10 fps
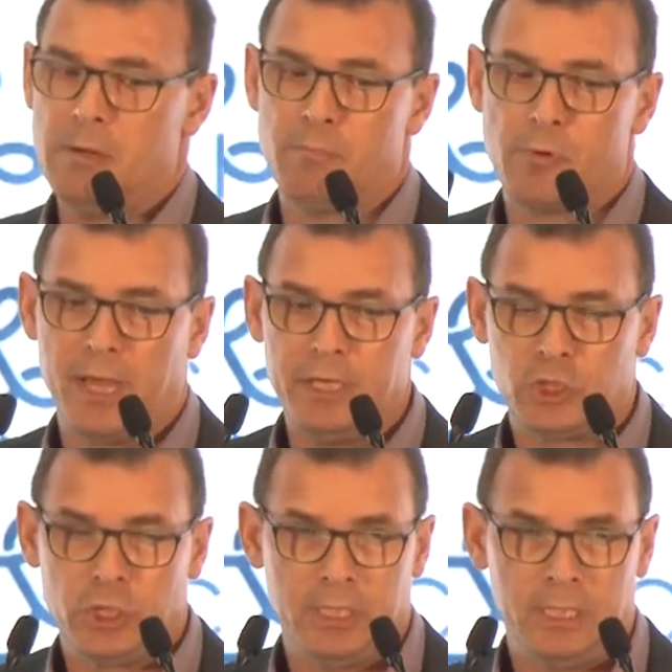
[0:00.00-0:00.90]

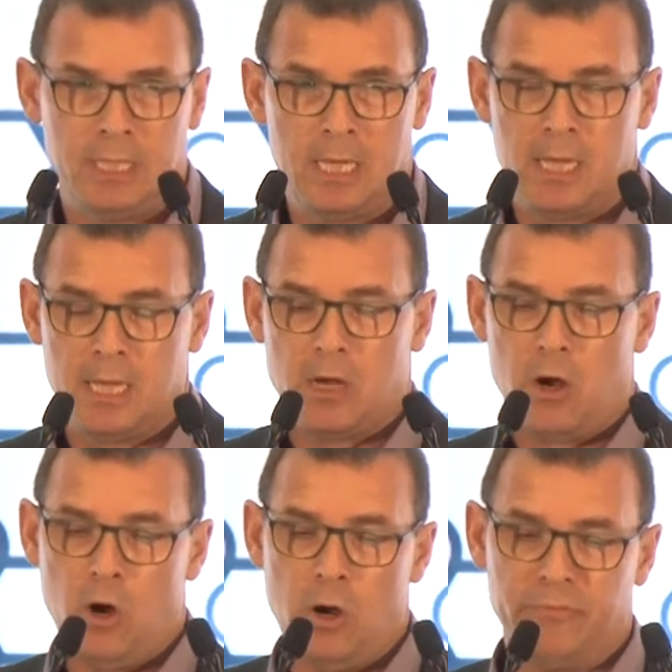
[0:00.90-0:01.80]
abrasion
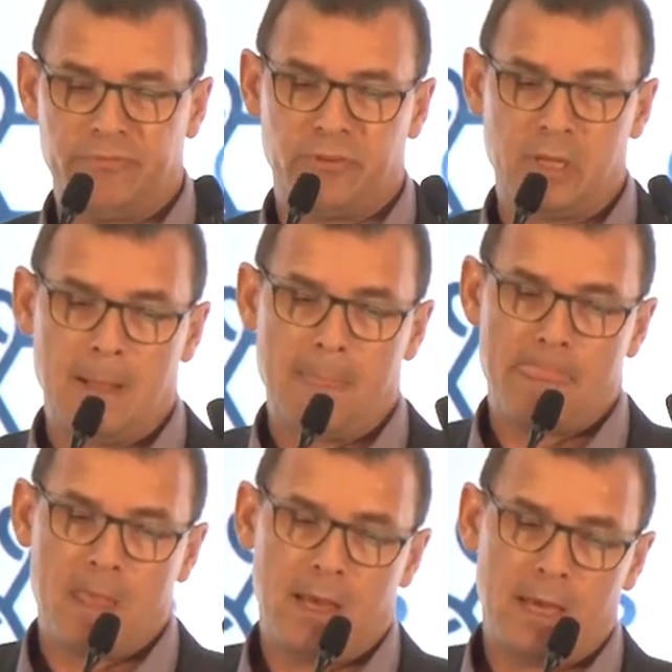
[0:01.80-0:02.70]
of
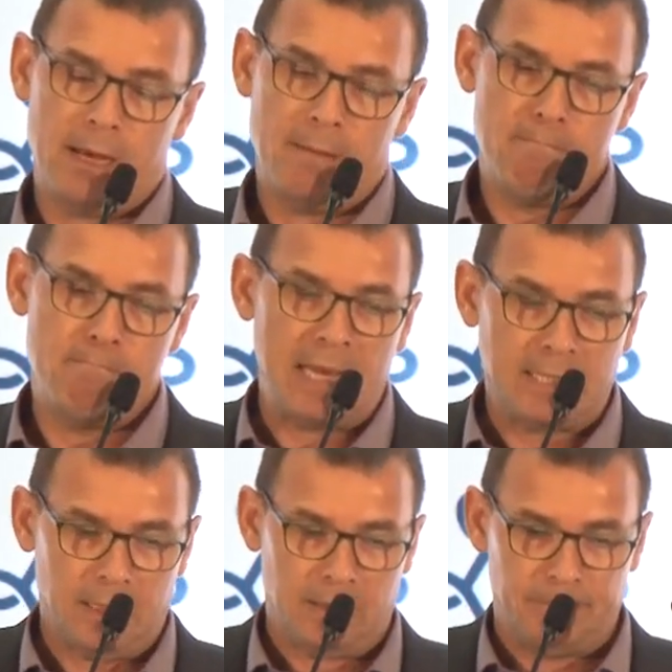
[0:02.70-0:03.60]

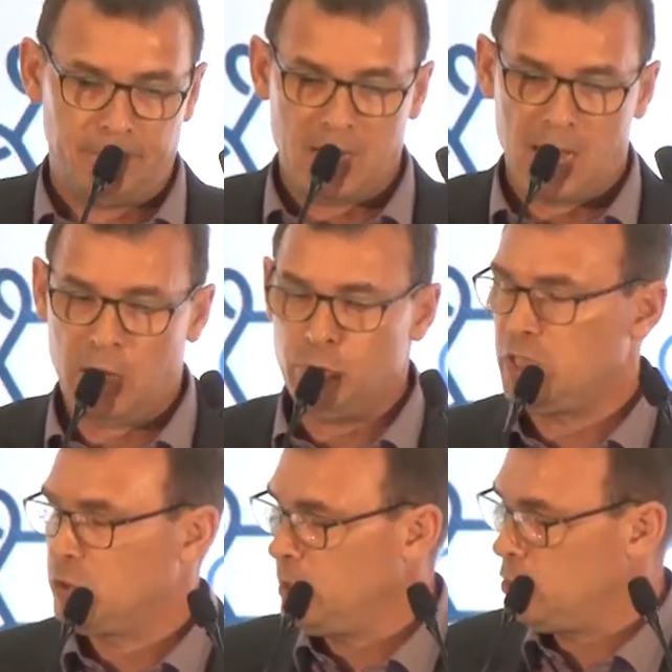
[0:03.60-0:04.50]
metal. How
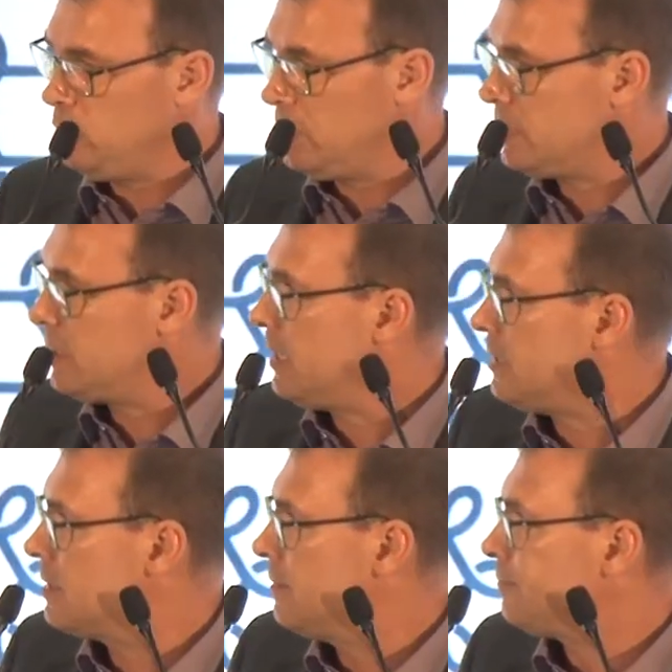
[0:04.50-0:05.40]
did we do this
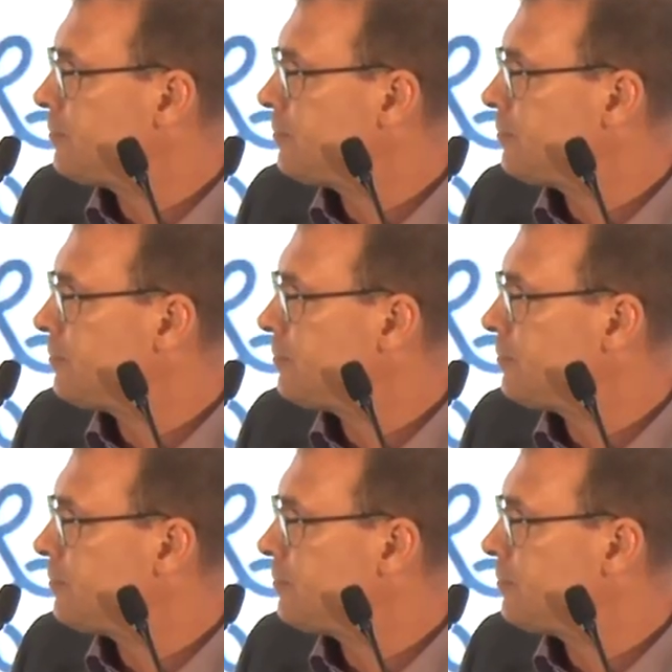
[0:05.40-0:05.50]
test?